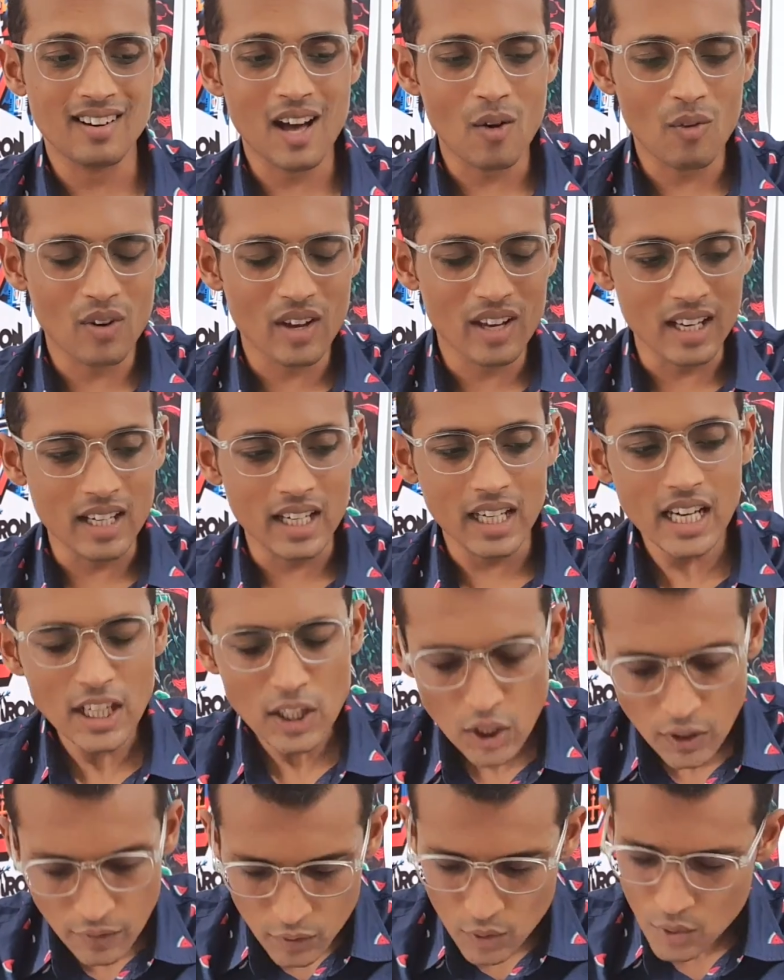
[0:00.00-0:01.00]
Now, in
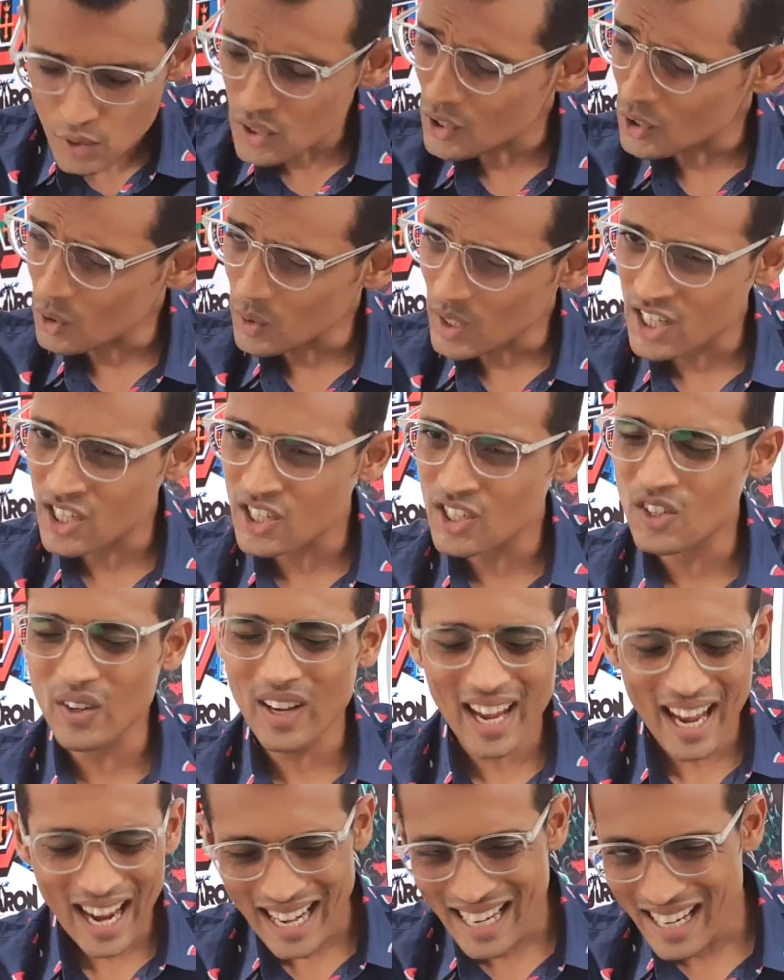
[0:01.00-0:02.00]
each of those situations, or
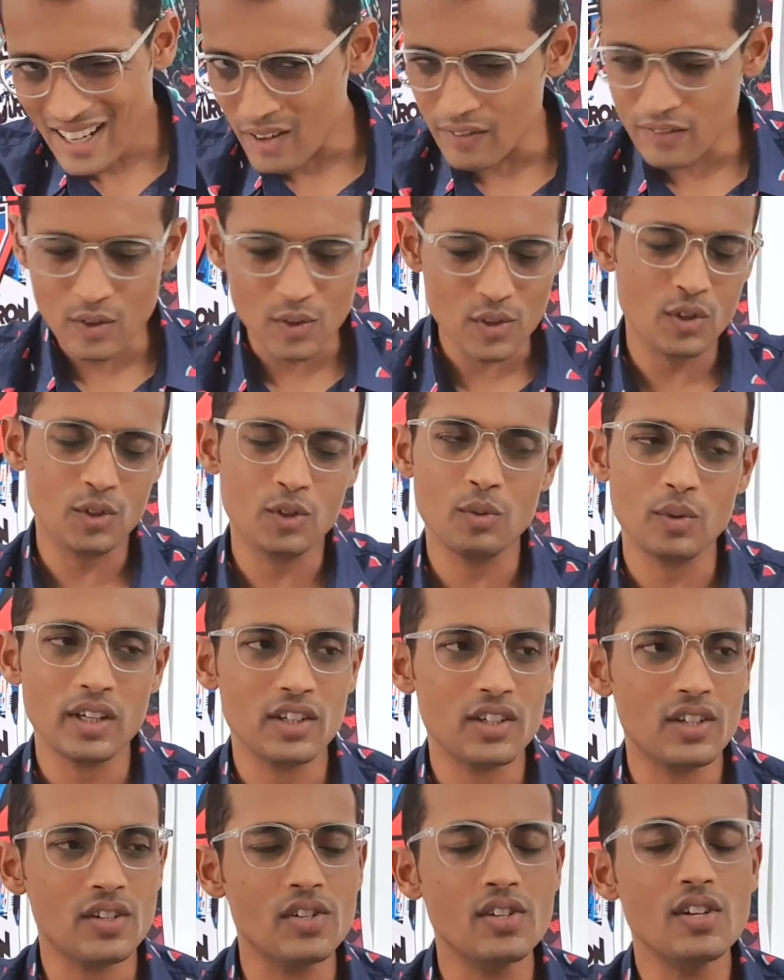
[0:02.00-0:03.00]
any of those
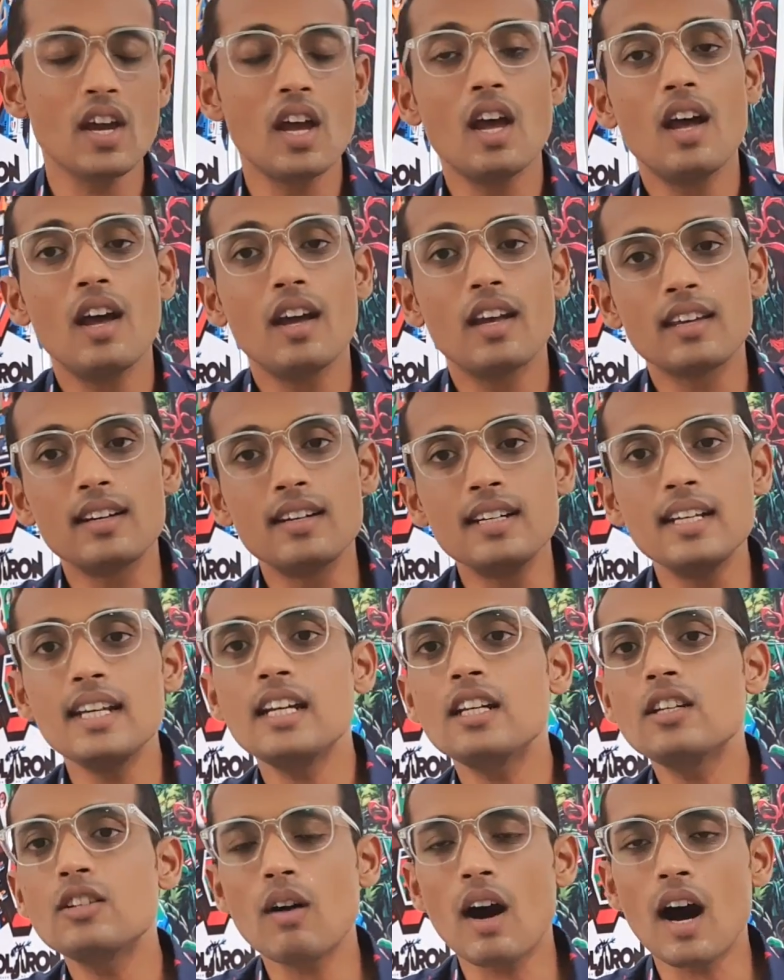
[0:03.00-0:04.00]
situations, you
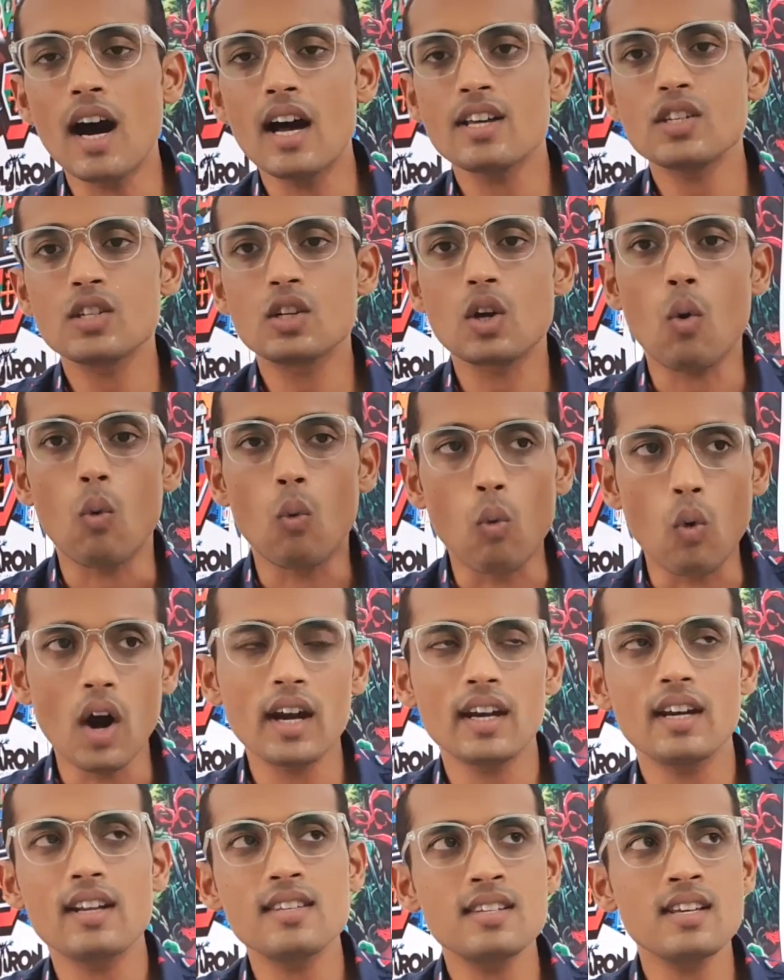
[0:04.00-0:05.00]
need to ask,
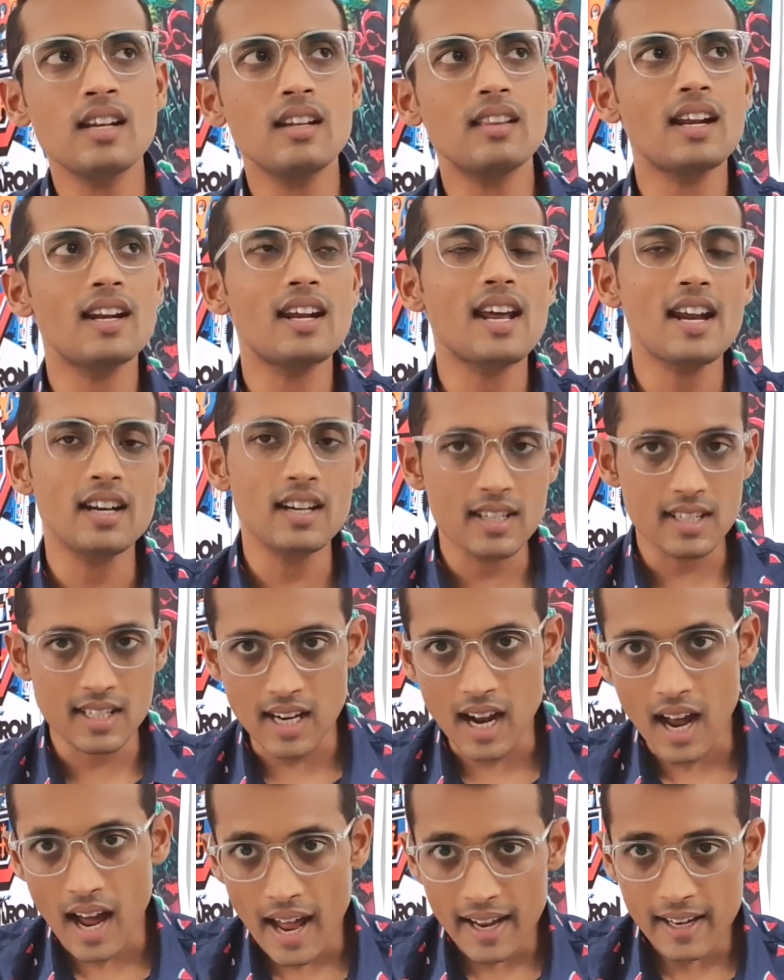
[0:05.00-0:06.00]
what is it that I
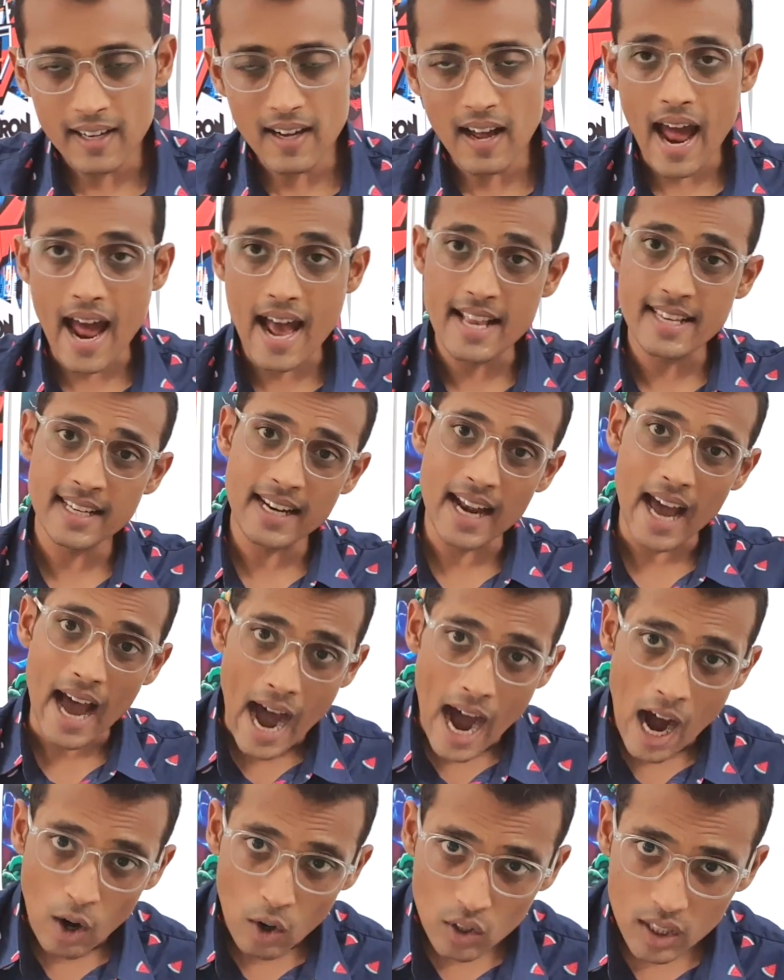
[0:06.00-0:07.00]
desire as an
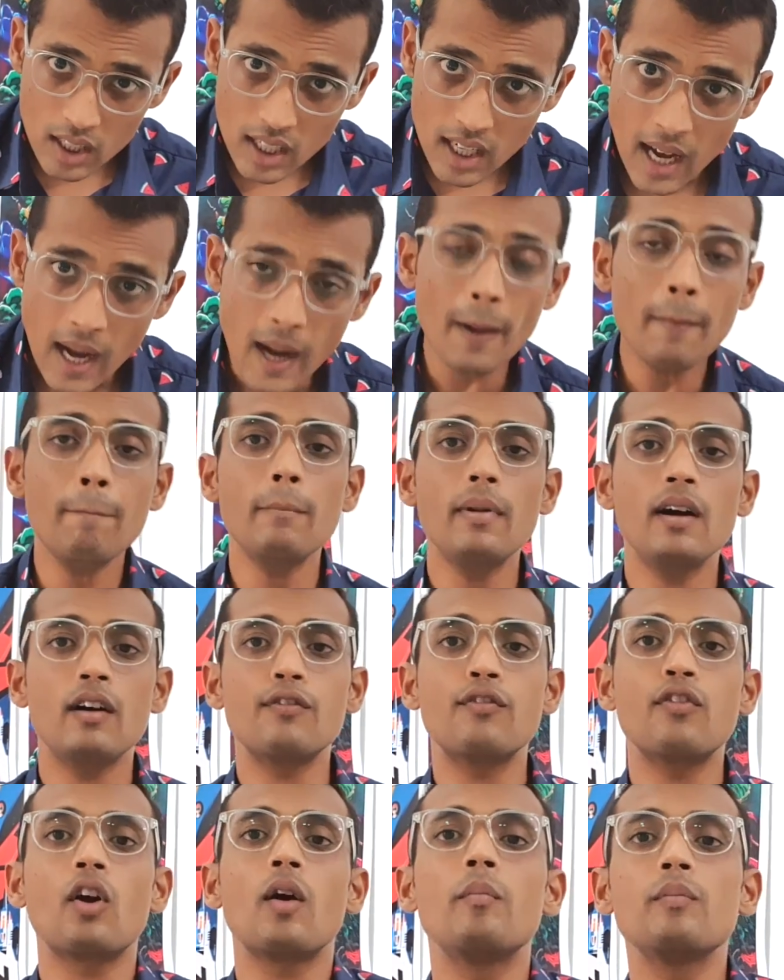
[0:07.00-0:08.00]
outcome
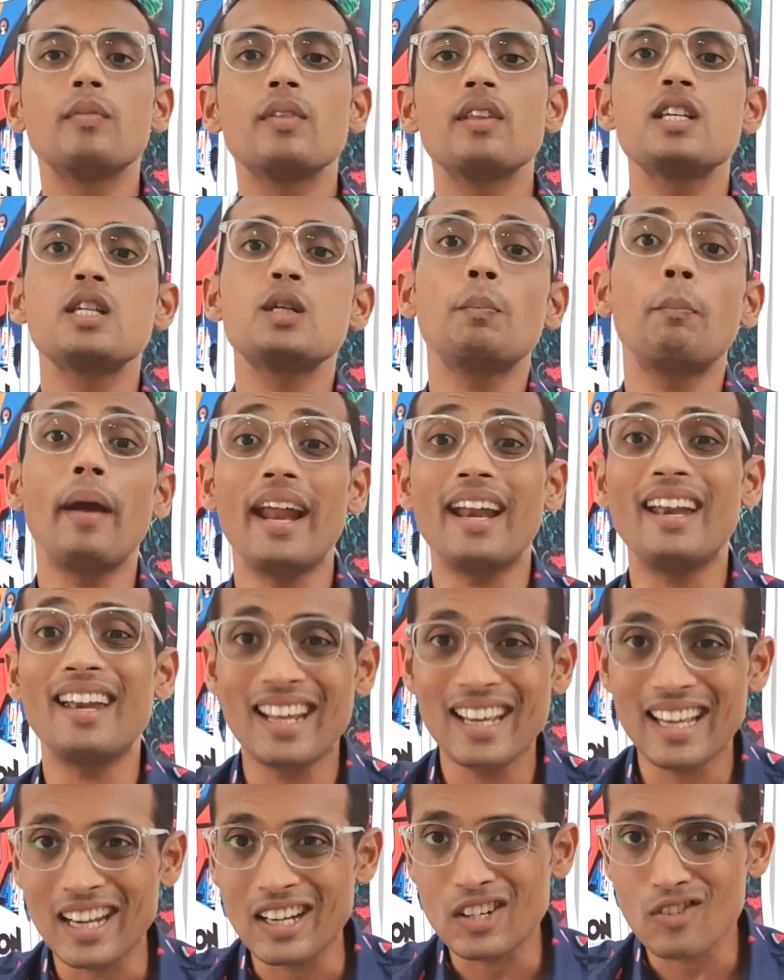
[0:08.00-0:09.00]
from this
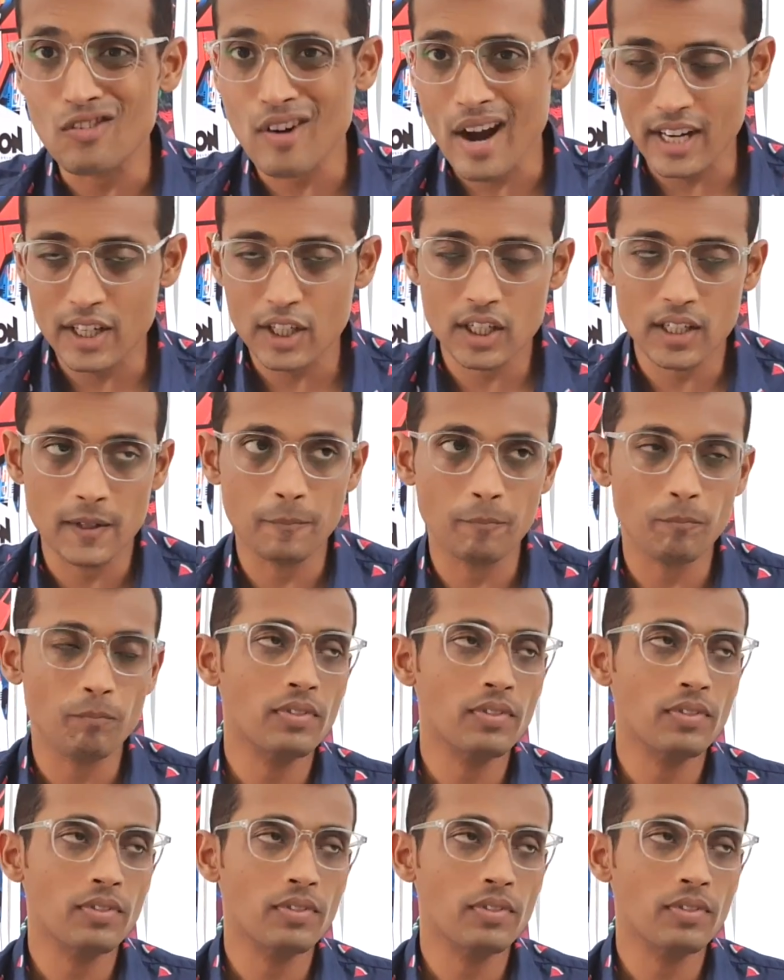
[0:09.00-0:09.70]
pending interaction?